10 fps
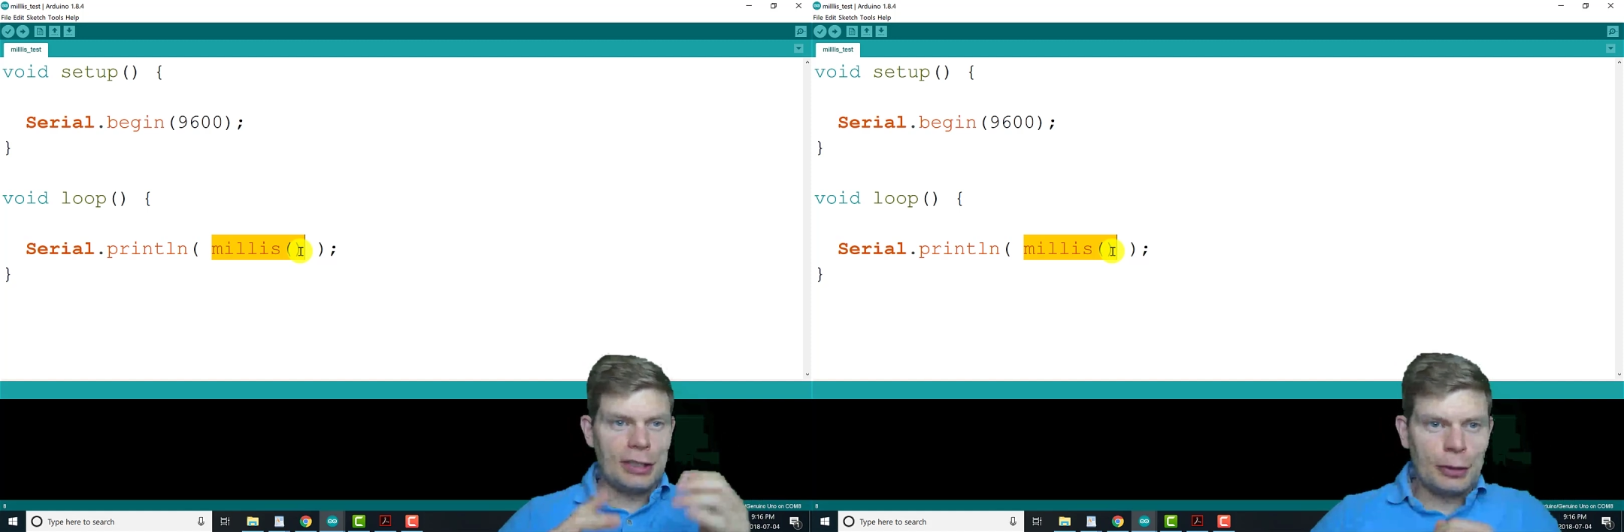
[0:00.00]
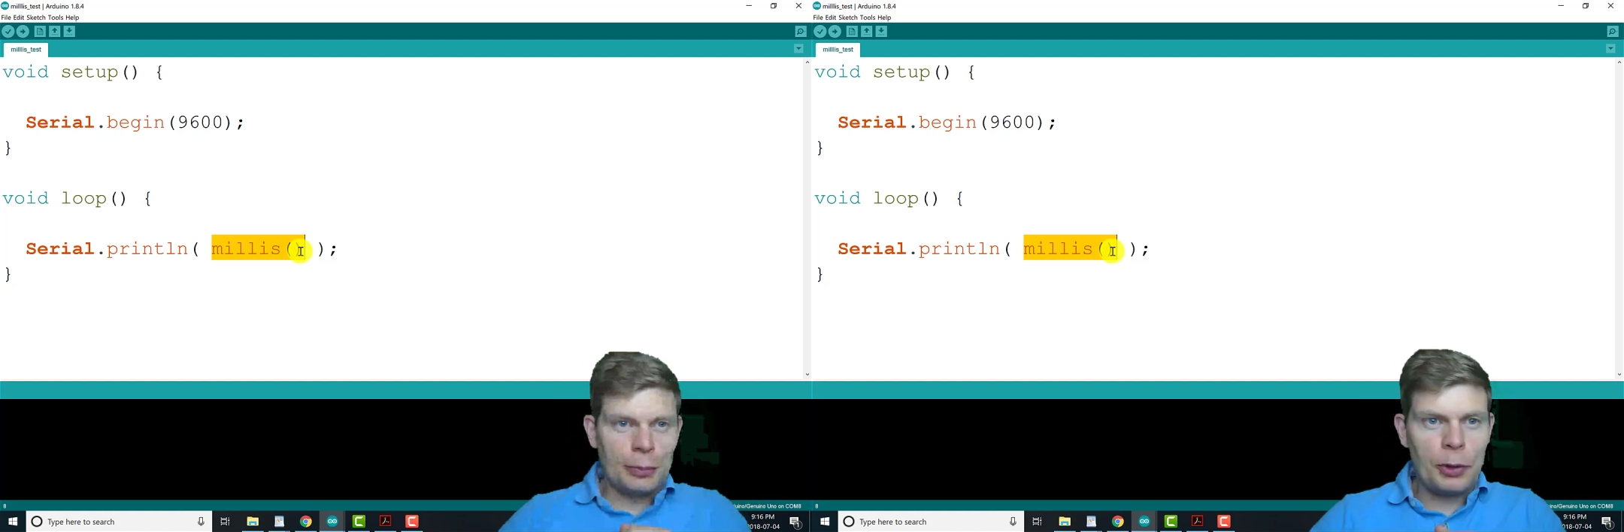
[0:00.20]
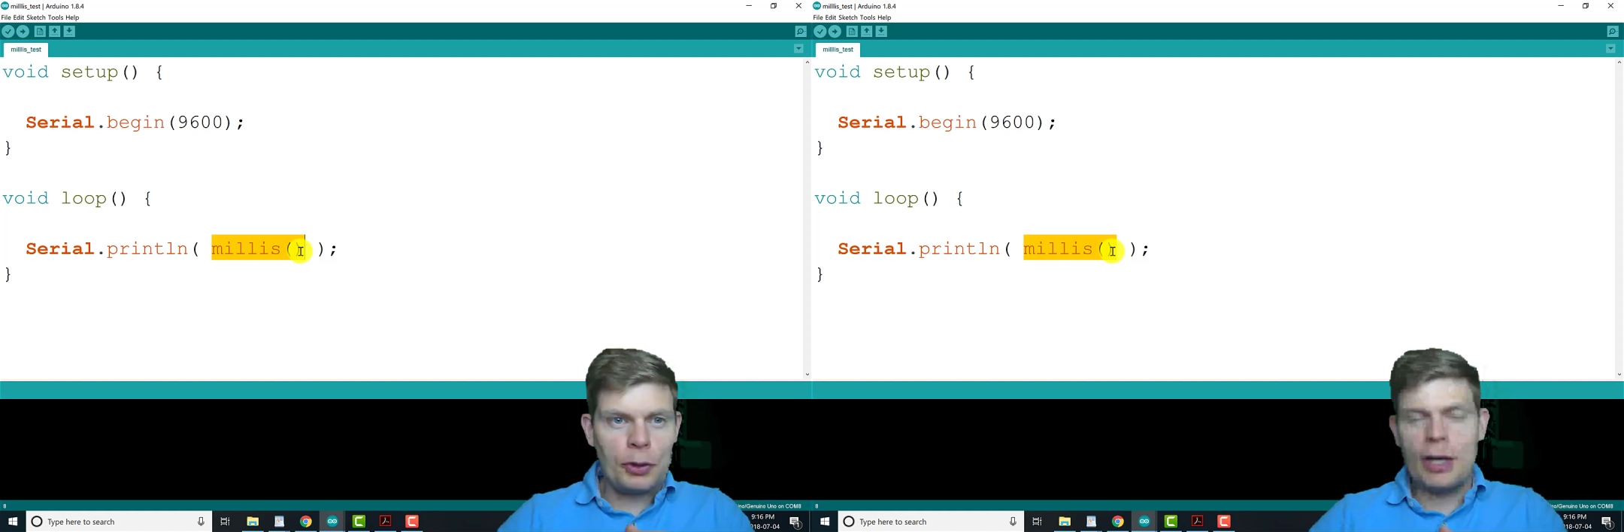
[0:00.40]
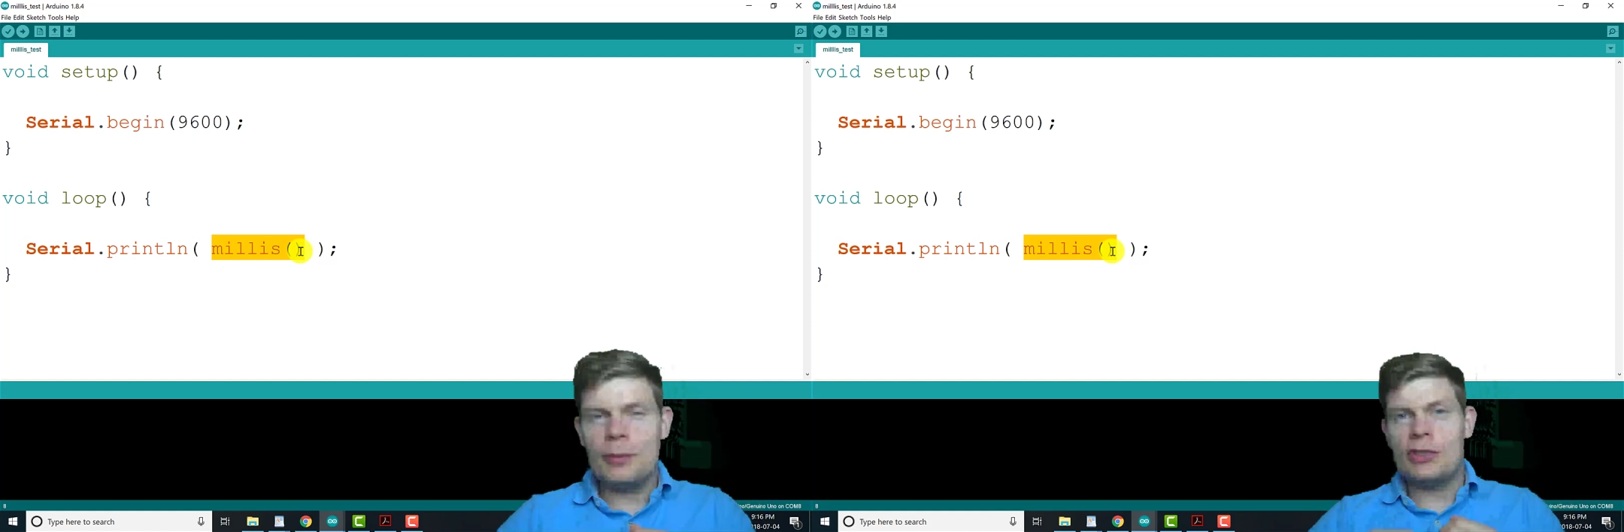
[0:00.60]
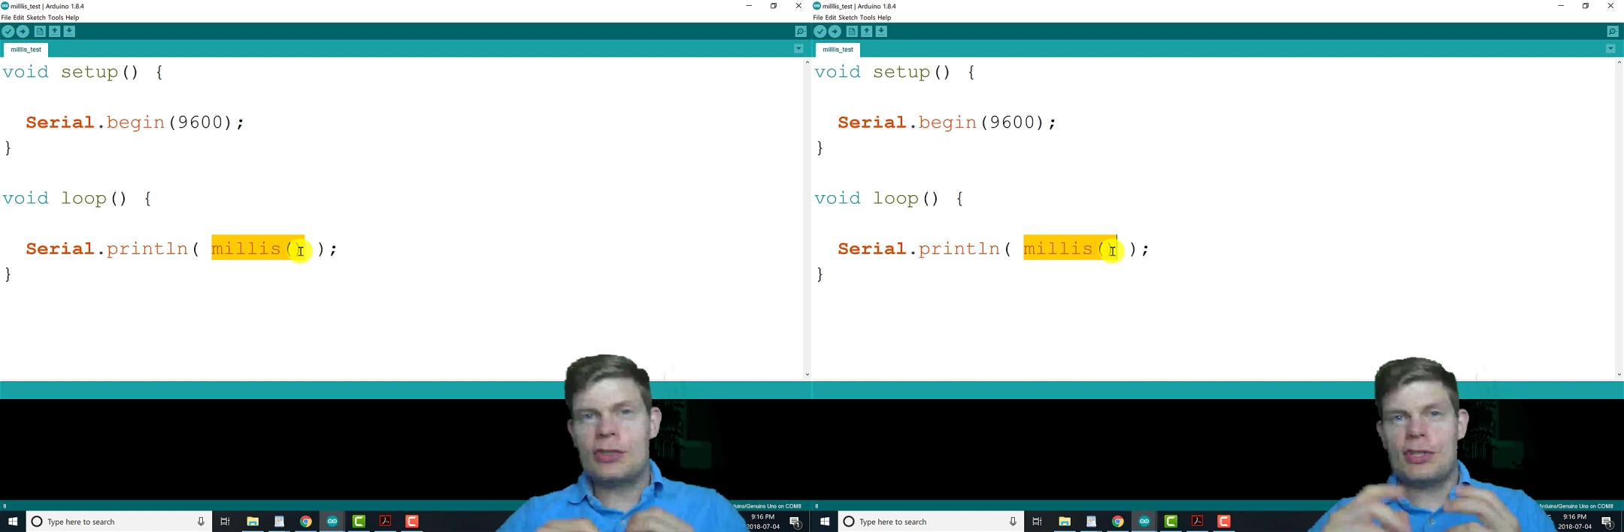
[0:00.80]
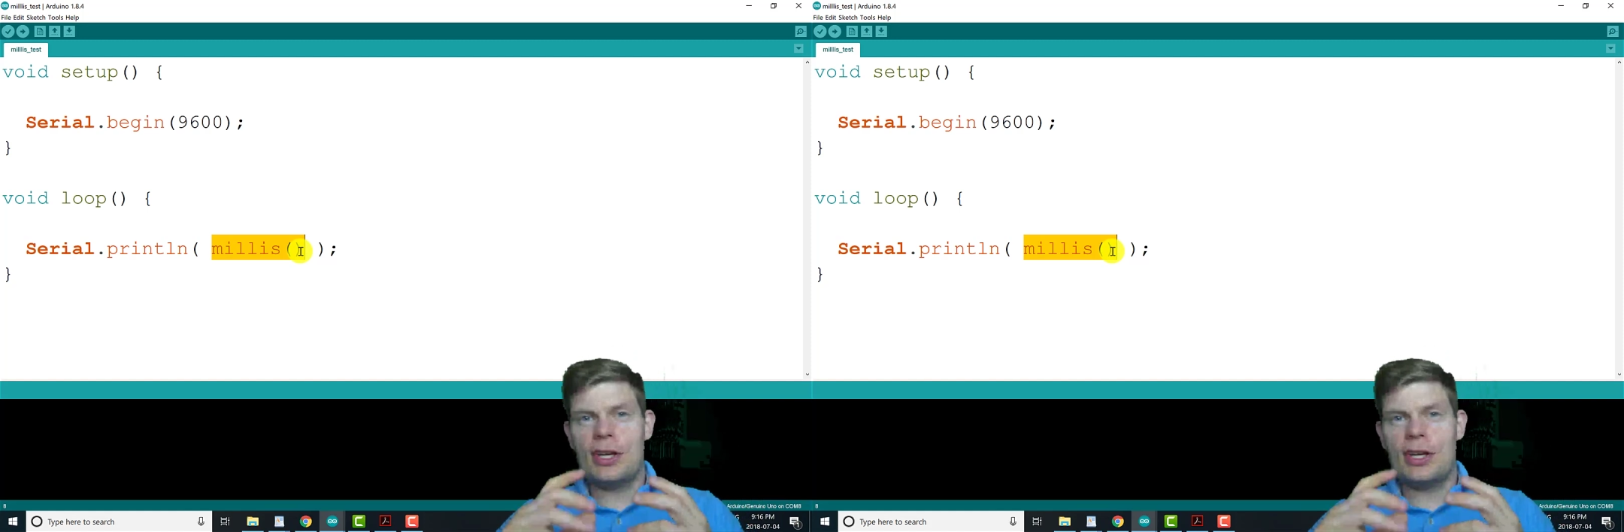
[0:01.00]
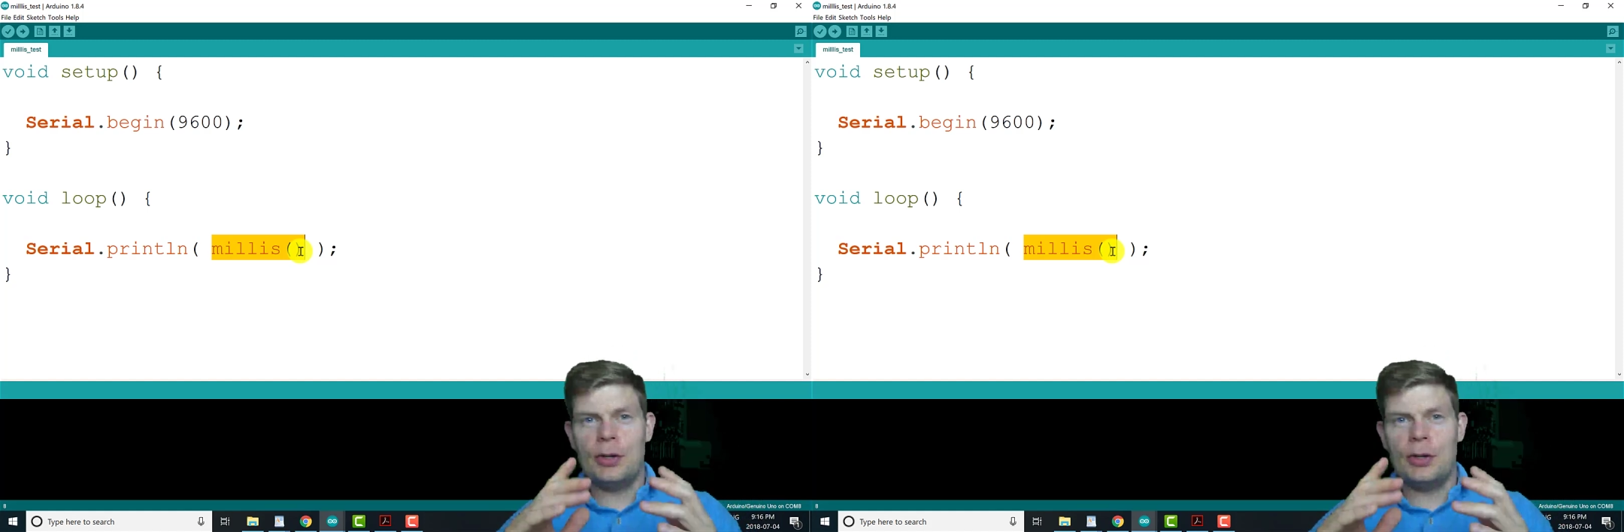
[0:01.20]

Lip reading: little program to just get